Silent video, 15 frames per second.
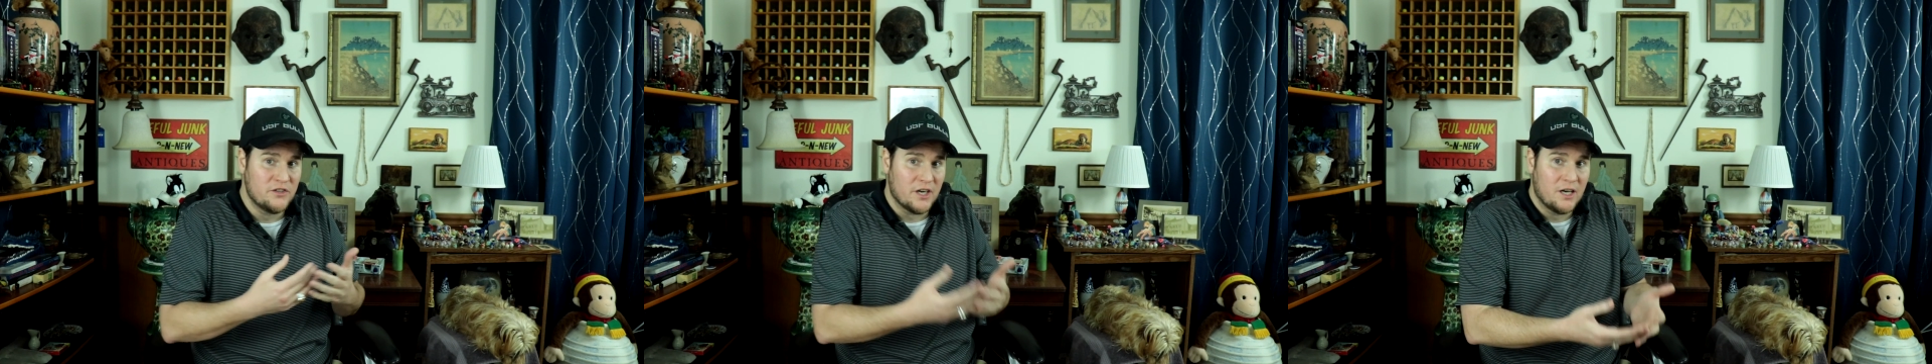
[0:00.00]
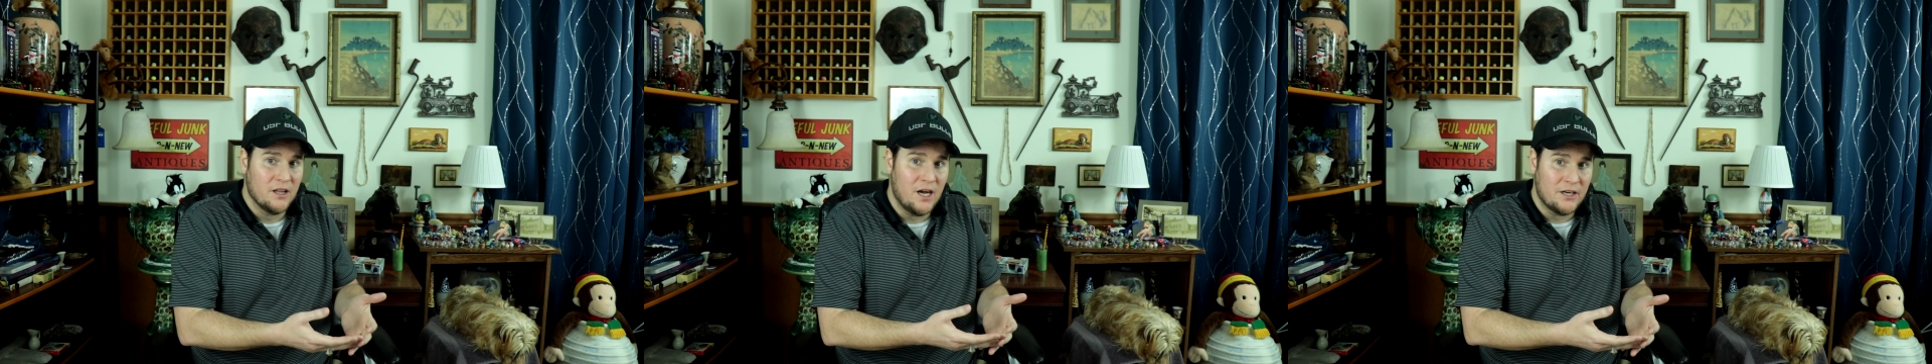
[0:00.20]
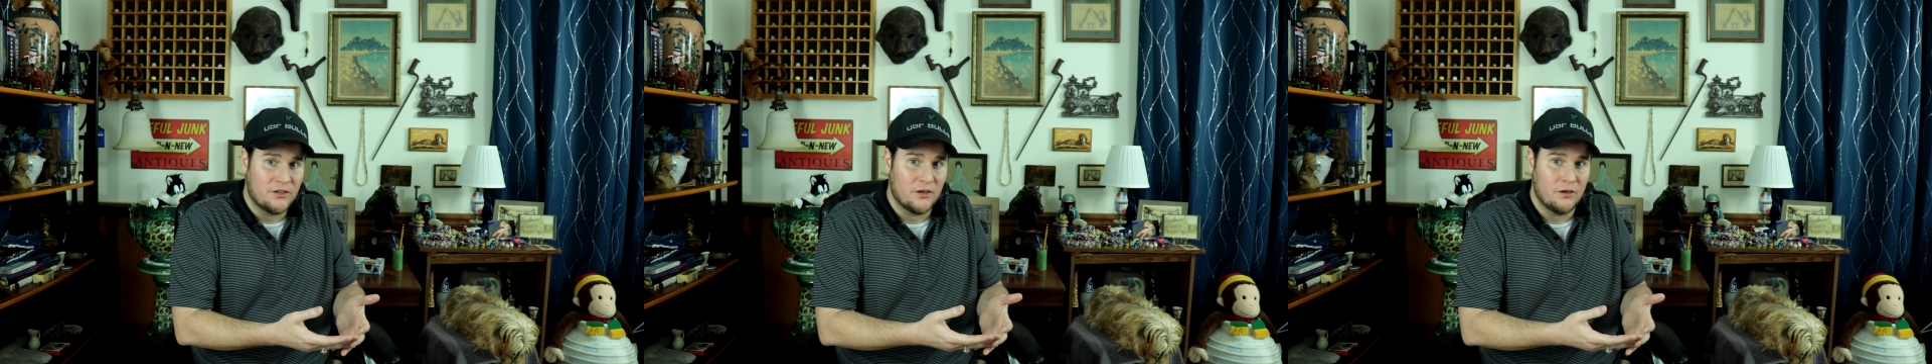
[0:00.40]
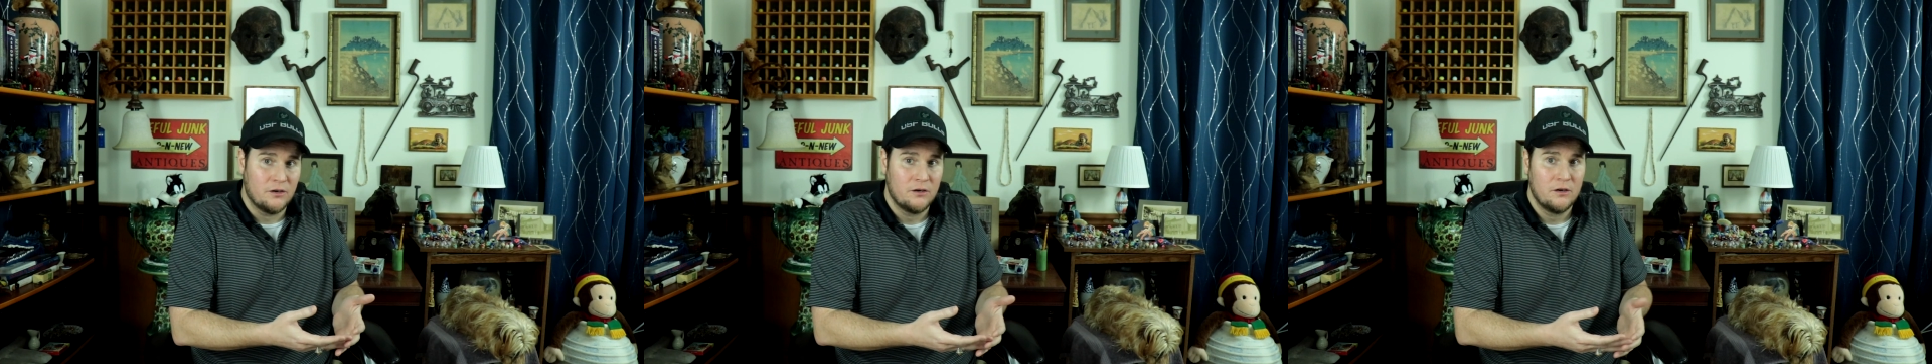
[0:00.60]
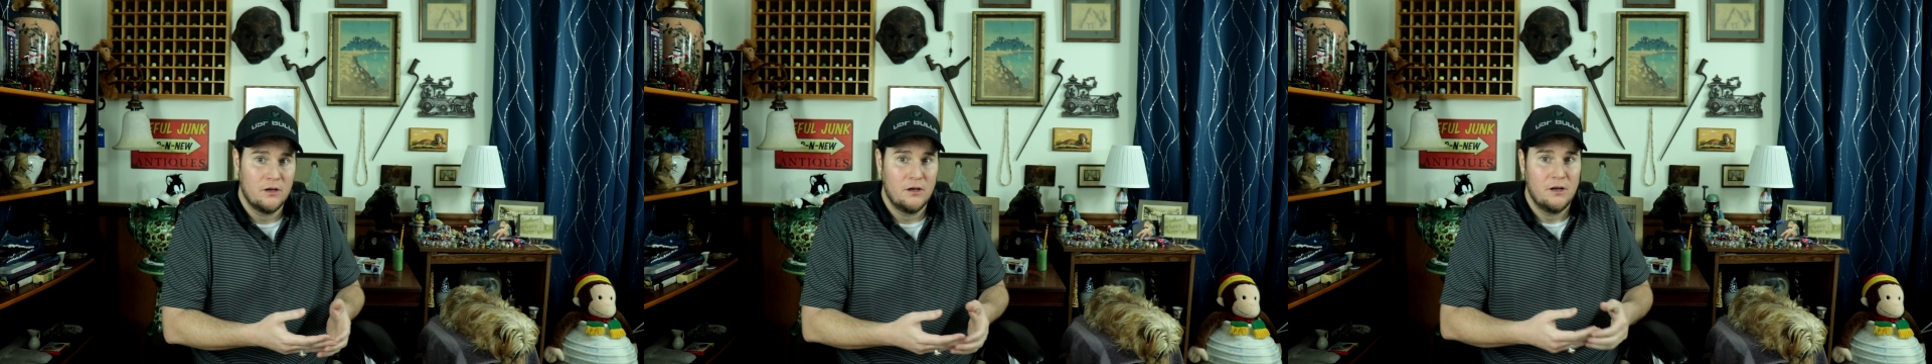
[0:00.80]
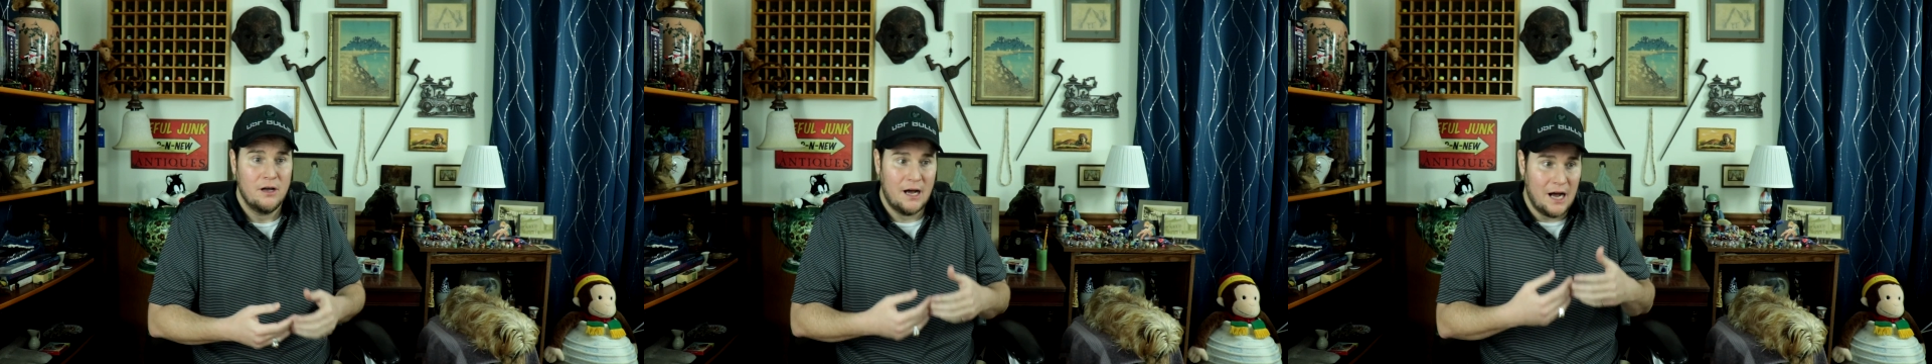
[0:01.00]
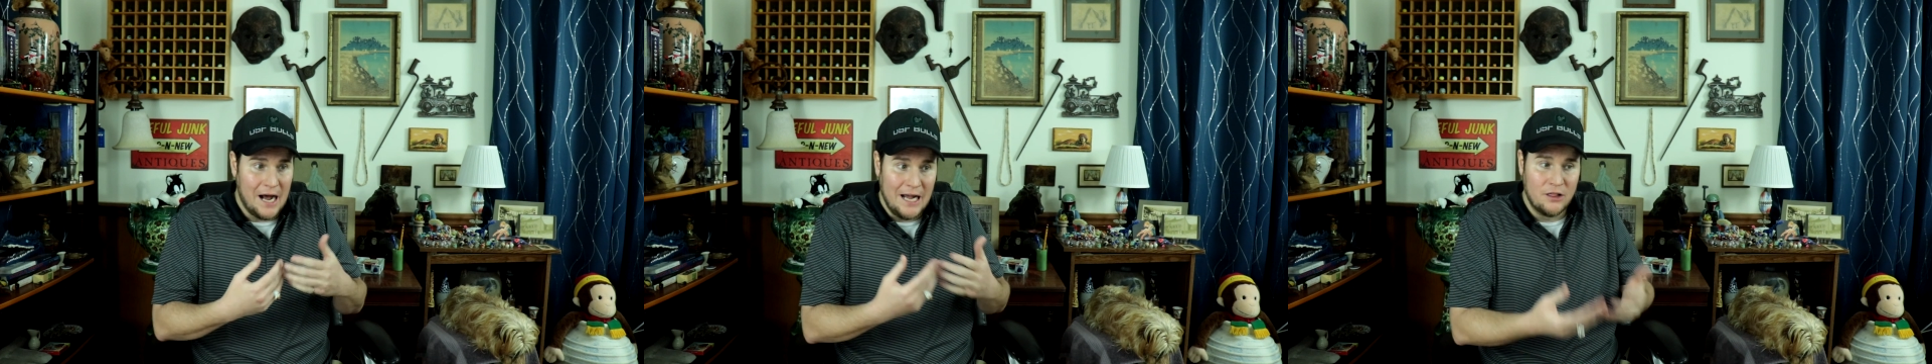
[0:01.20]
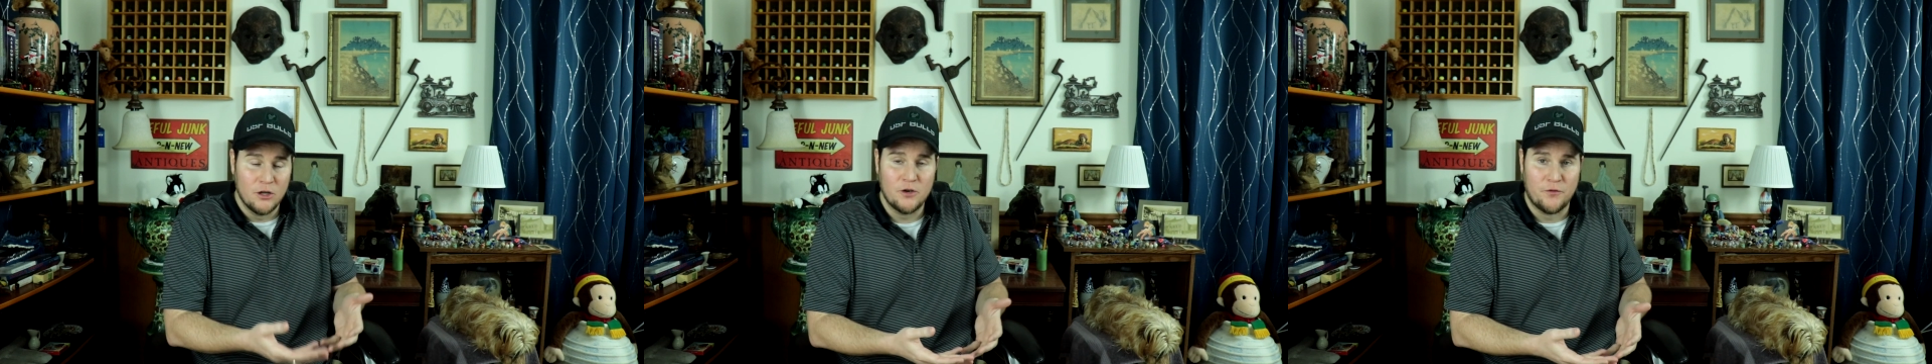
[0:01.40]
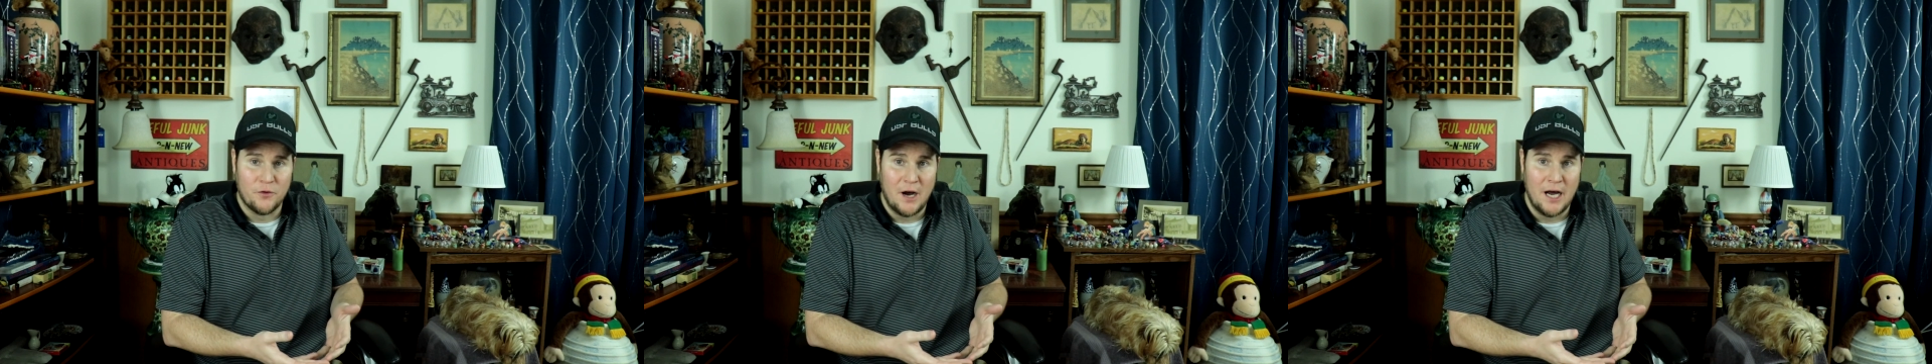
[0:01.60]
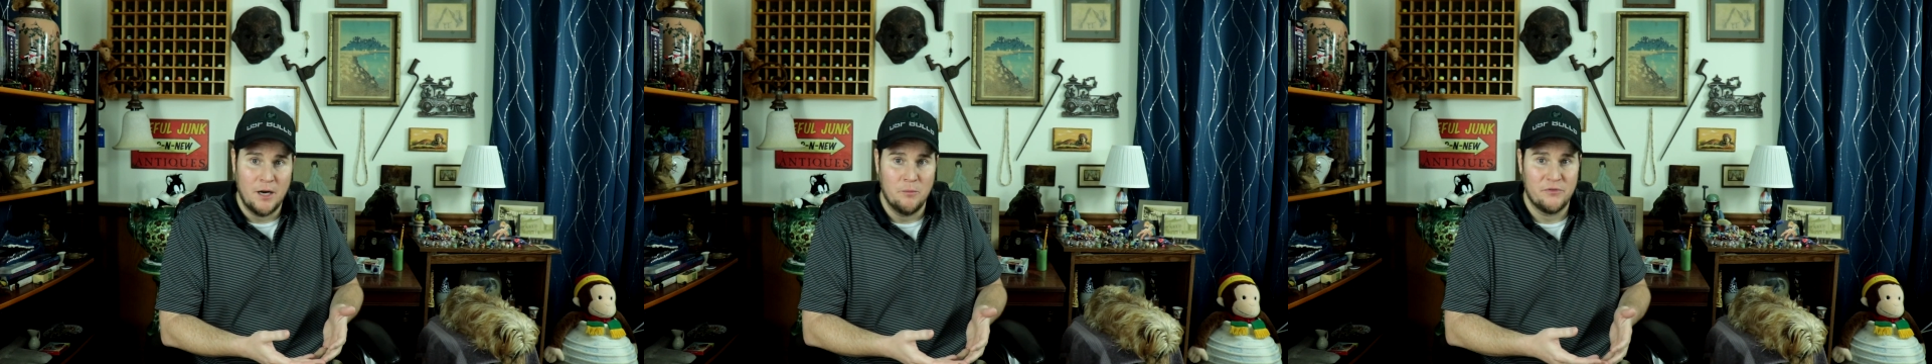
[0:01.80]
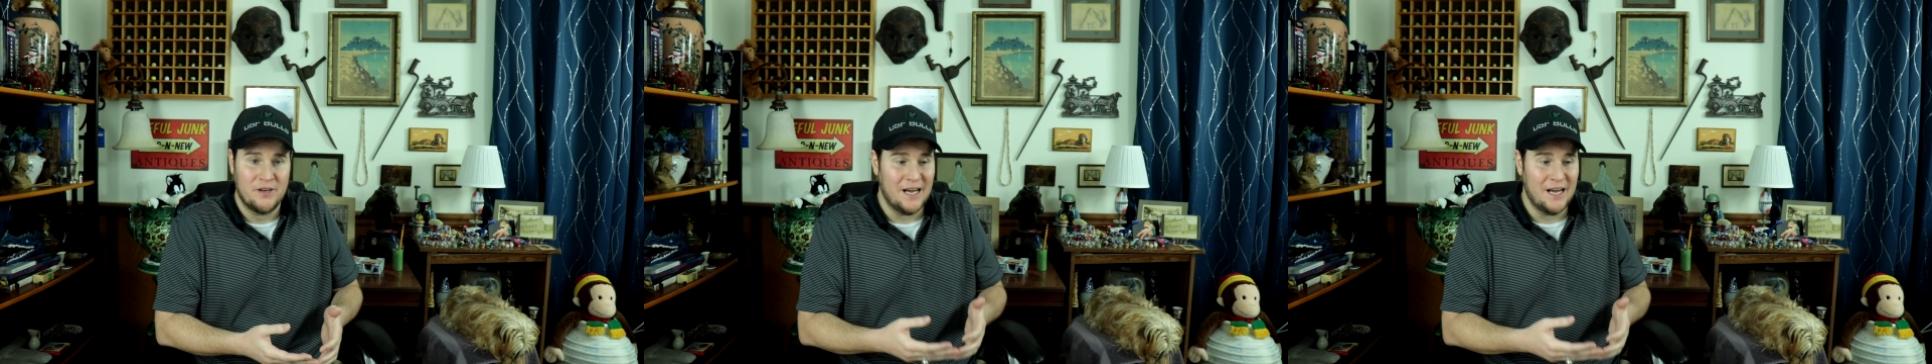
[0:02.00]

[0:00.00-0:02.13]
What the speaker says: a collector, I look for items.